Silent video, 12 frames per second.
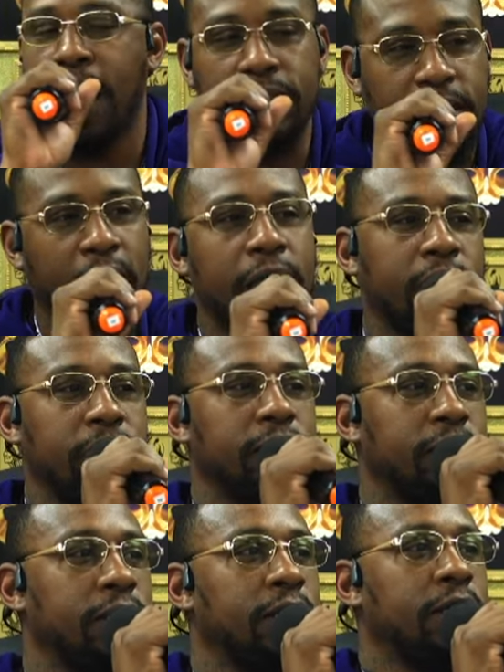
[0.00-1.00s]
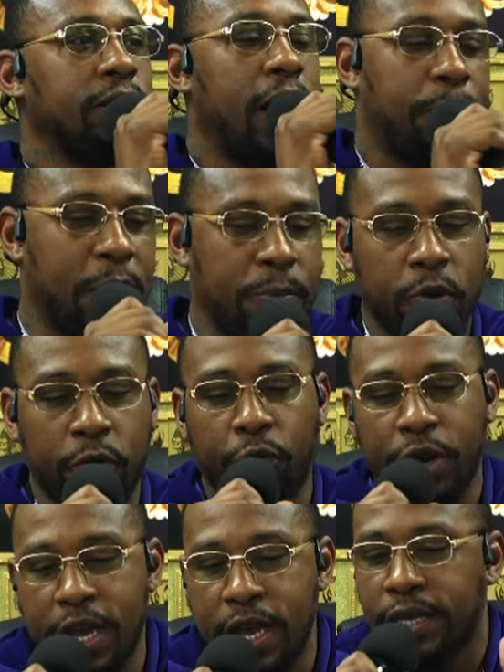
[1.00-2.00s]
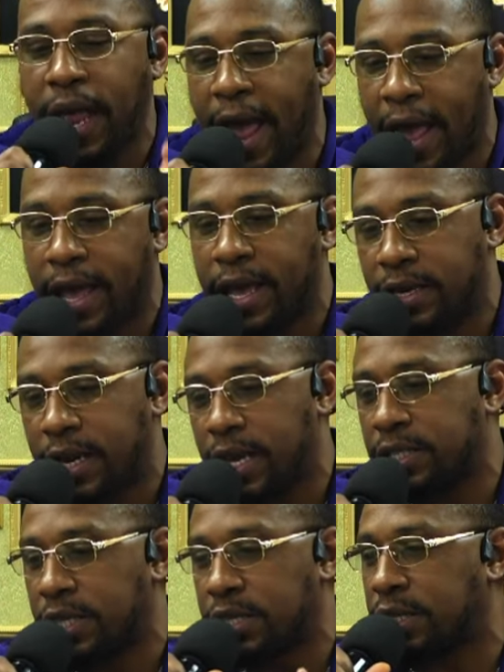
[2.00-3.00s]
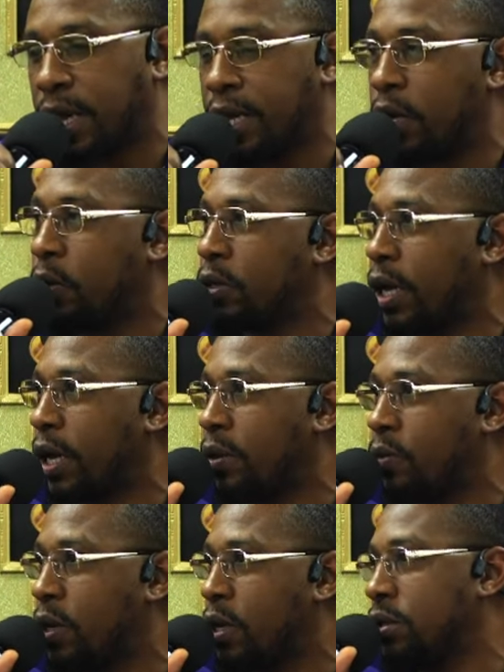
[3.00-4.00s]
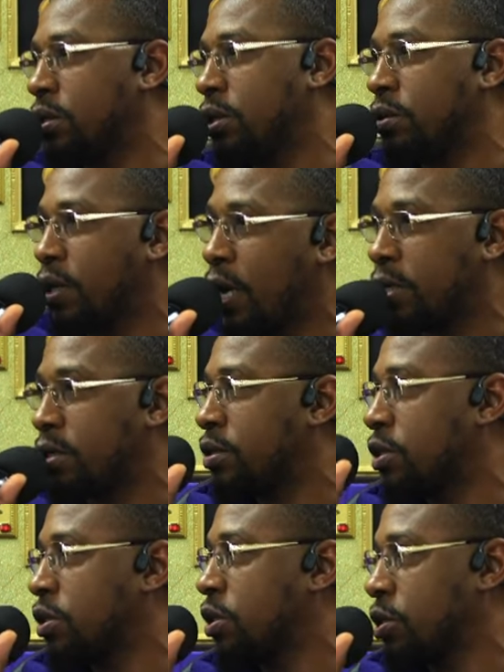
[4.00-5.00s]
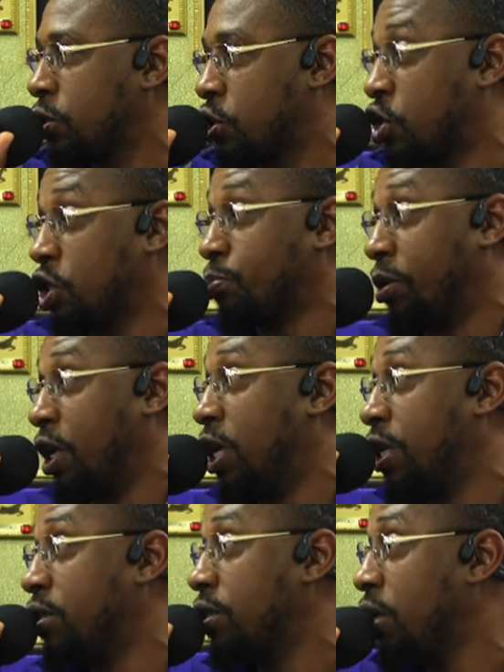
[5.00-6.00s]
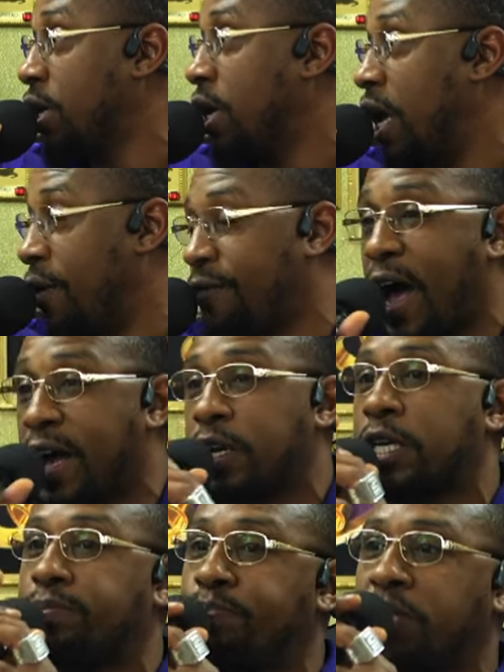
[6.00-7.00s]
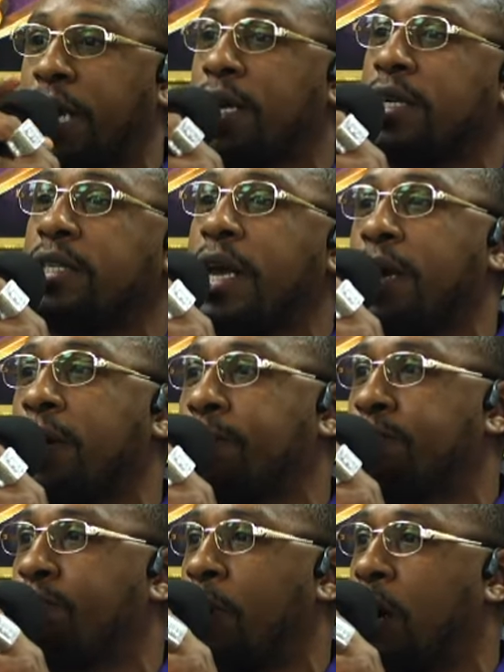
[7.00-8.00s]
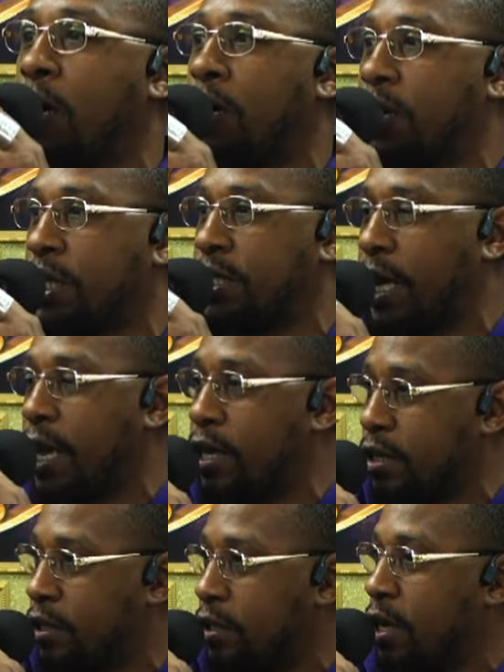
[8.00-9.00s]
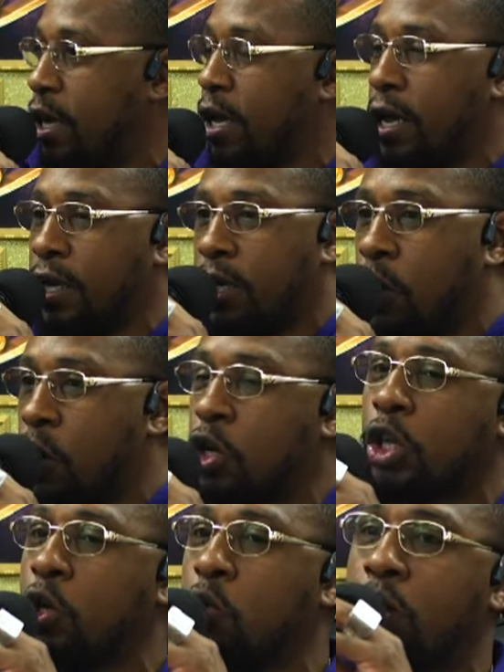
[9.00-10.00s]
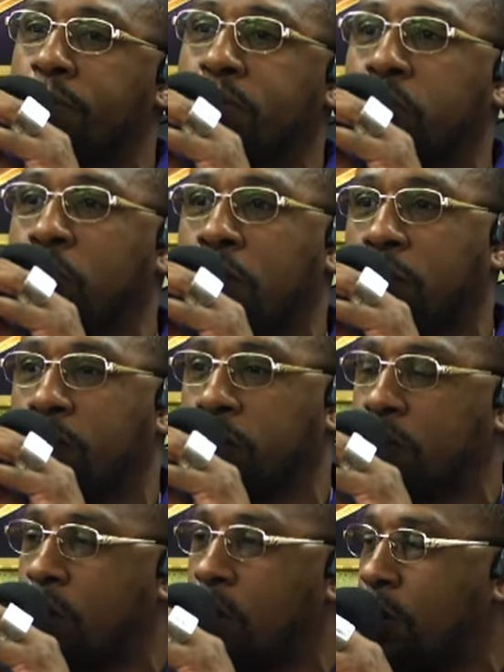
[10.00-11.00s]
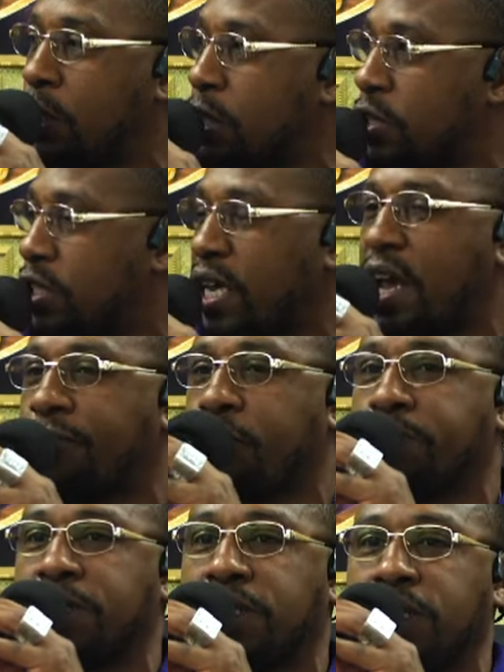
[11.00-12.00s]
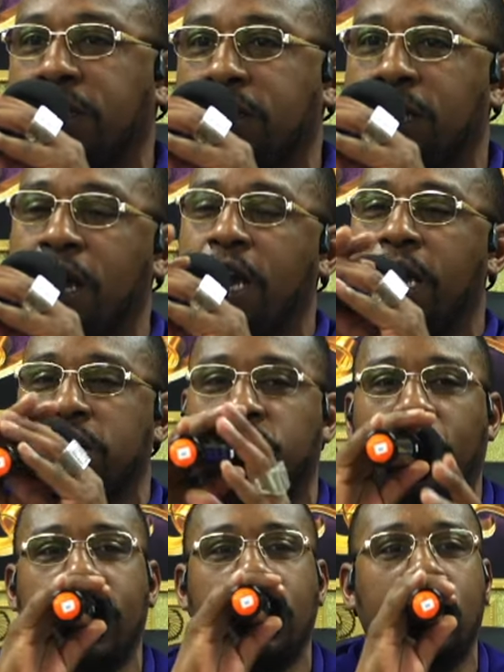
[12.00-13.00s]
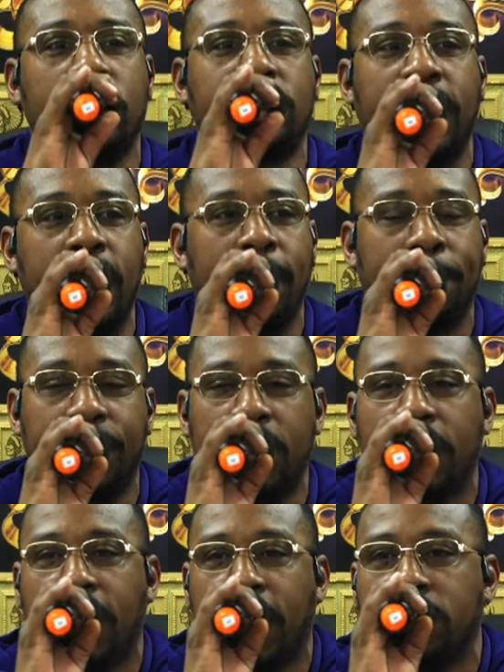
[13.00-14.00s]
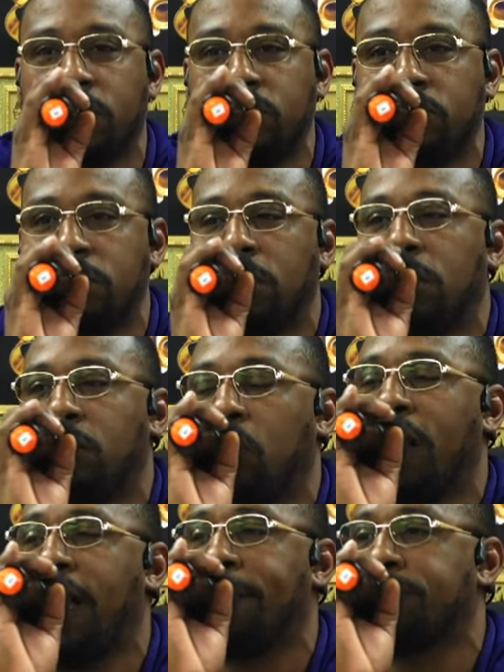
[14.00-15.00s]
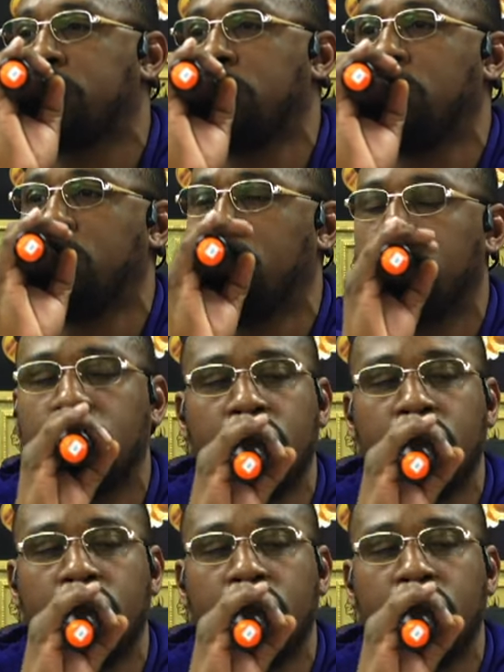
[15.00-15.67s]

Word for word: I think that people read that and they just think, okay, well, you know, yes, yeah, just it's just blood. If I take a damn uh, a container and hook you up to a what you call the little ciphering machines and drain all the damn blood out of you, what happens to you?